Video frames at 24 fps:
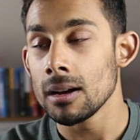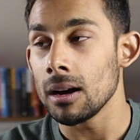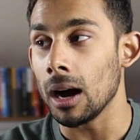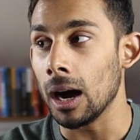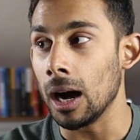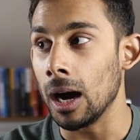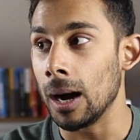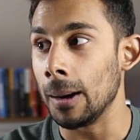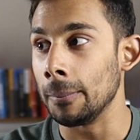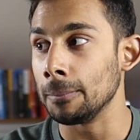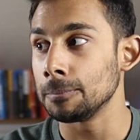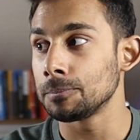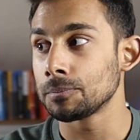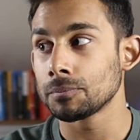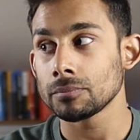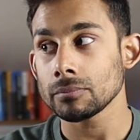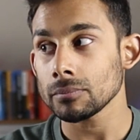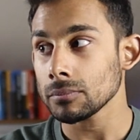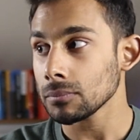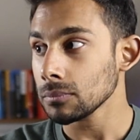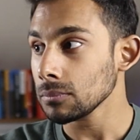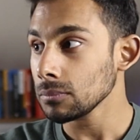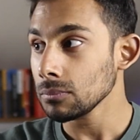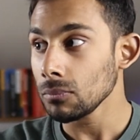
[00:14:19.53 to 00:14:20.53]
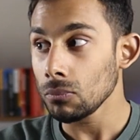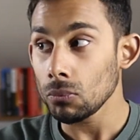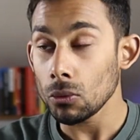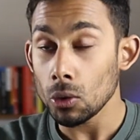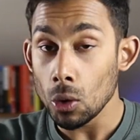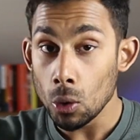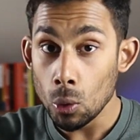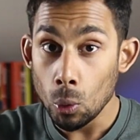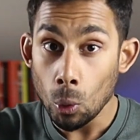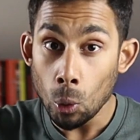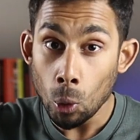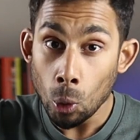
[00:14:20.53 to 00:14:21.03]
Um,
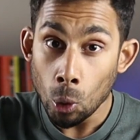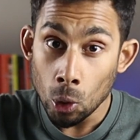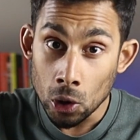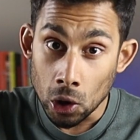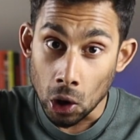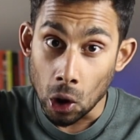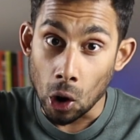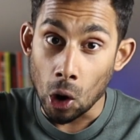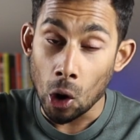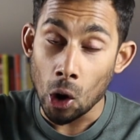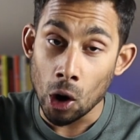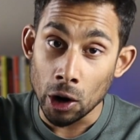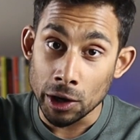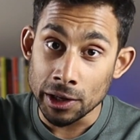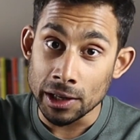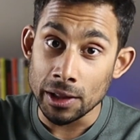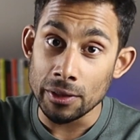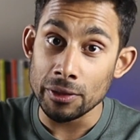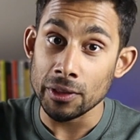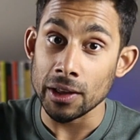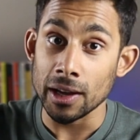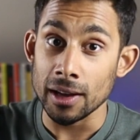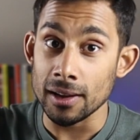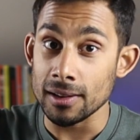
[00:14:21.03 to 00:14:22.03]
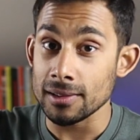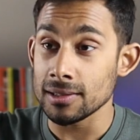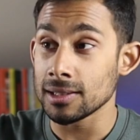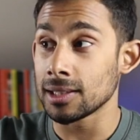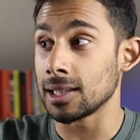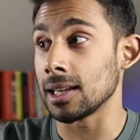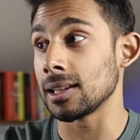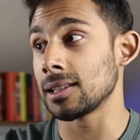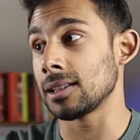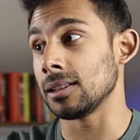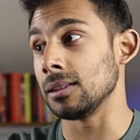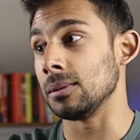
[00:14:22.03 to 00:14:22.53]
all on the
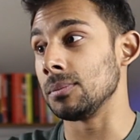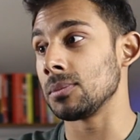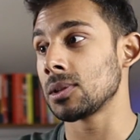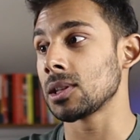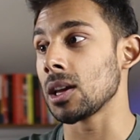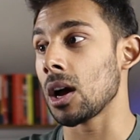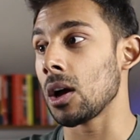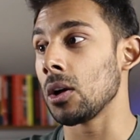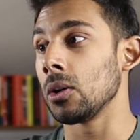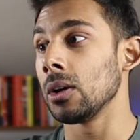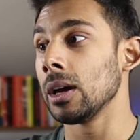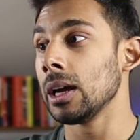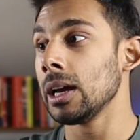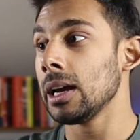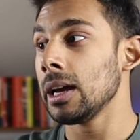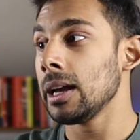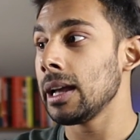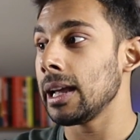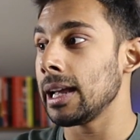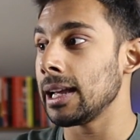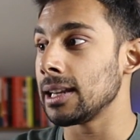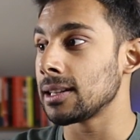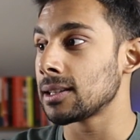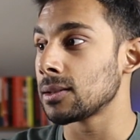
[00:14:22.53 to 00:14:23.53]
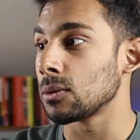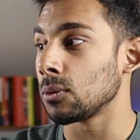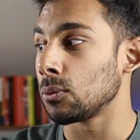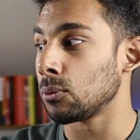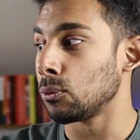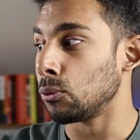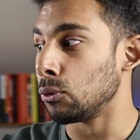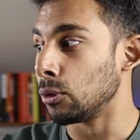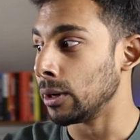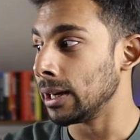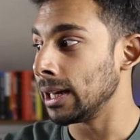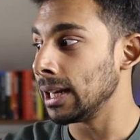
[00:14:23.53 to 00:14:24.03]
system. So it's
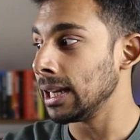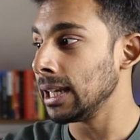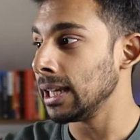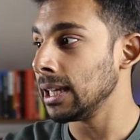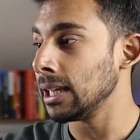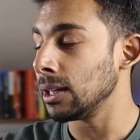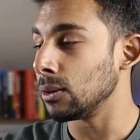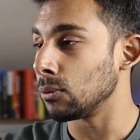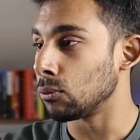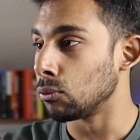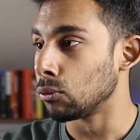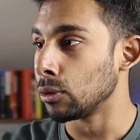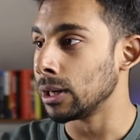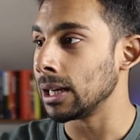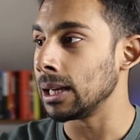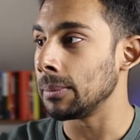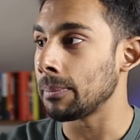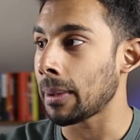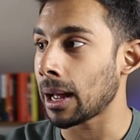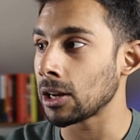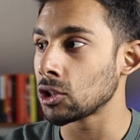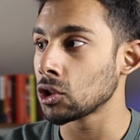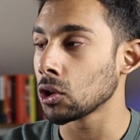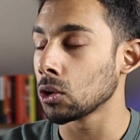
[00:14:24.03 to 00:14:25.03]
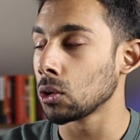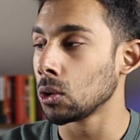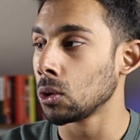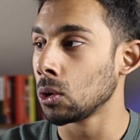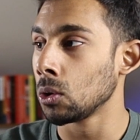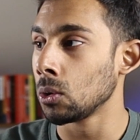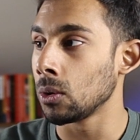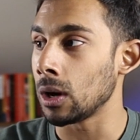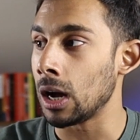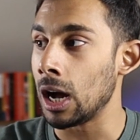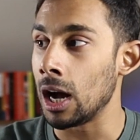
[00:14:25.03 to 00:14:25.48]
really, really magical.